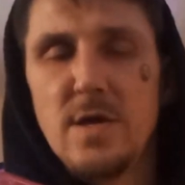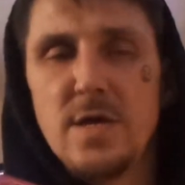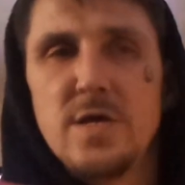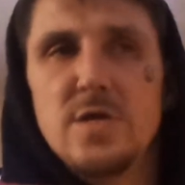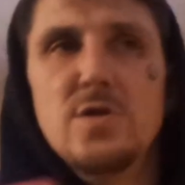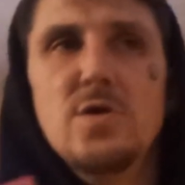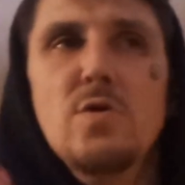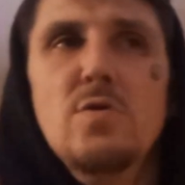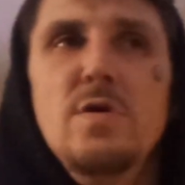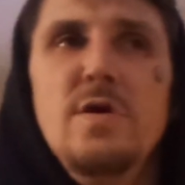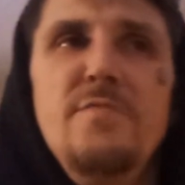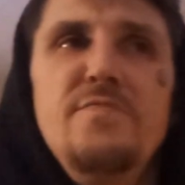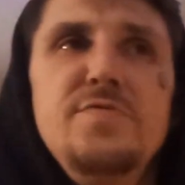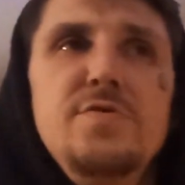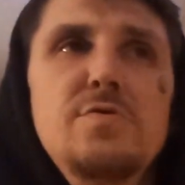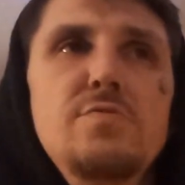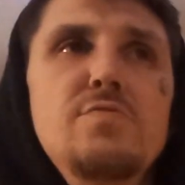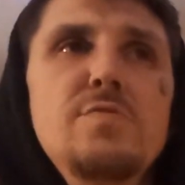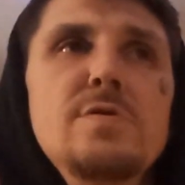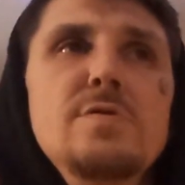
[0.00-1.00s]
If
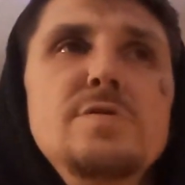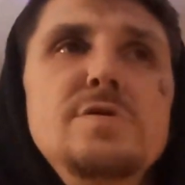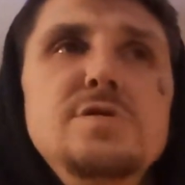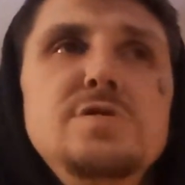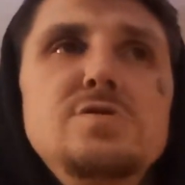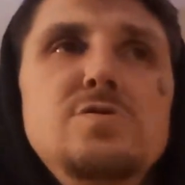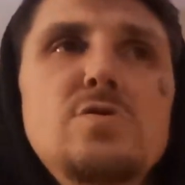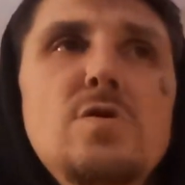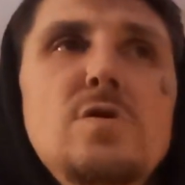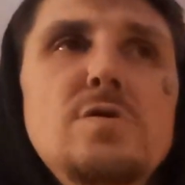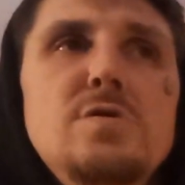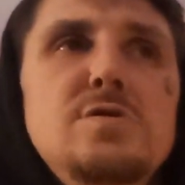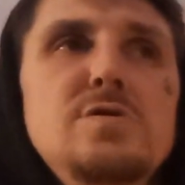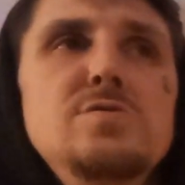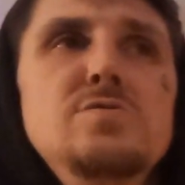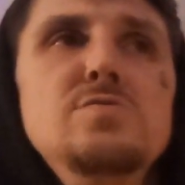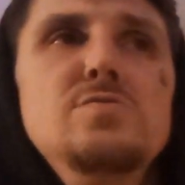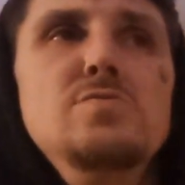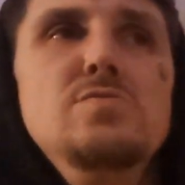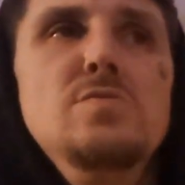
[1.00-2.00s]
you really start
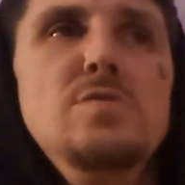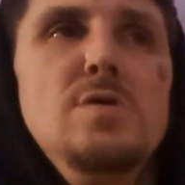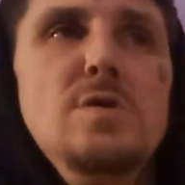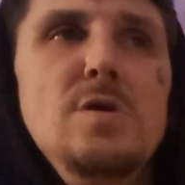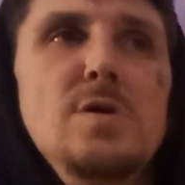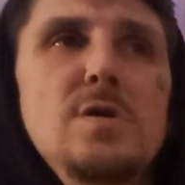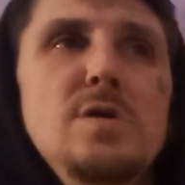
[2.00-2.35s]
to,